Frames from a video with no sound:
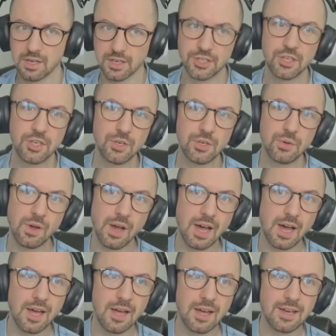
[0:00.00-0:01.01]
Can you
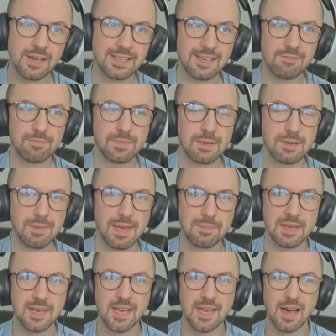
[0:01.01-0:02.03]
uh, give me
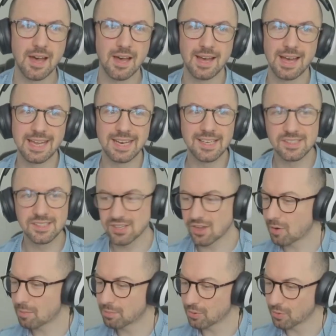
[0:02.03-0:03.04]
maybe uh, an
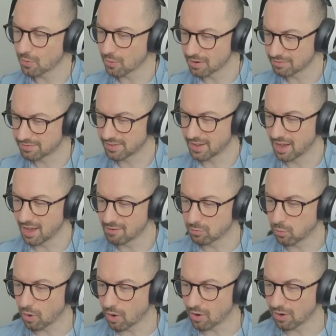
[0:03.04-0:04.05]
example of of
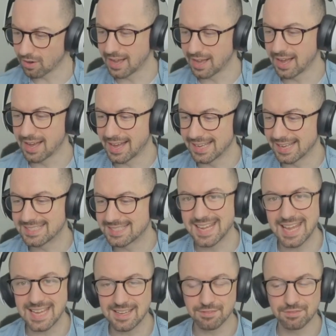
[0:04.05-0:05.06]
what uh, a
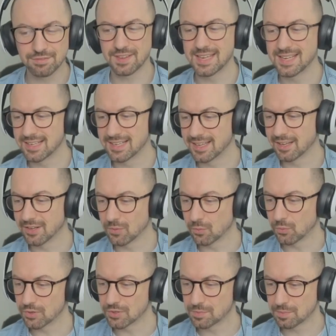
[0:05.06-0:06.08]
date feeler
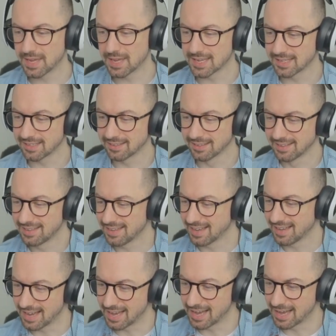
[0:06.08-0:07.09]
would be?
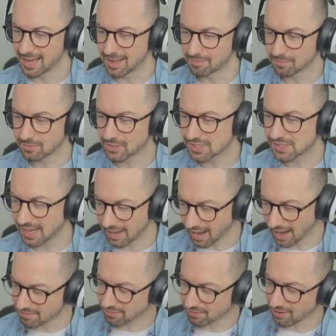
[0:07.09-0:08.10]
um because I,
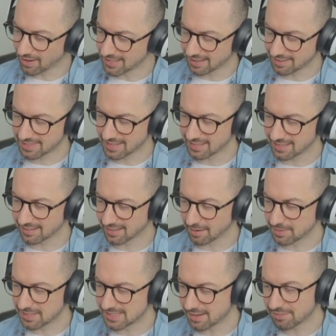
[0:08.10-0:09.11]
I find i think
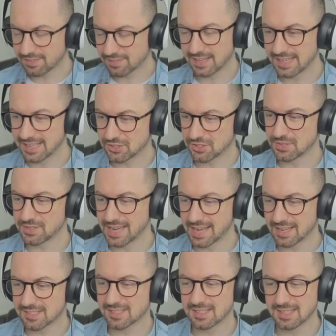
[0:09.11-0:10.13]
i mean definitely as you
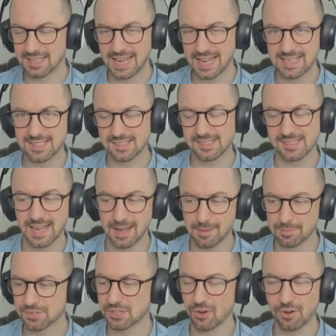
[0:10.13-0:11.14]
get to the later
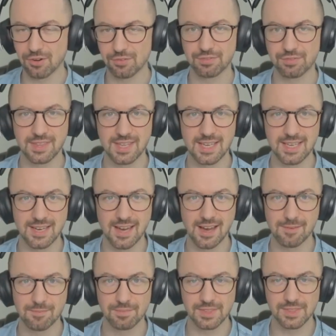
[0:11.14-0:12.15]
steps of the
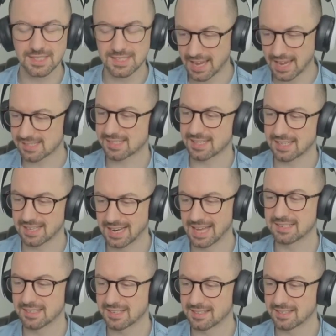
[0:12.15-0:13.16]
um the texting
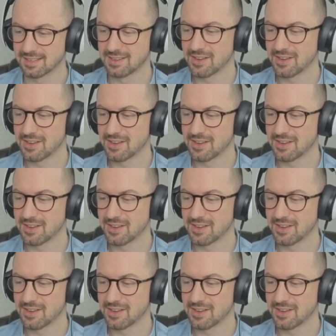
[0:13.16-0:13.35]
ladder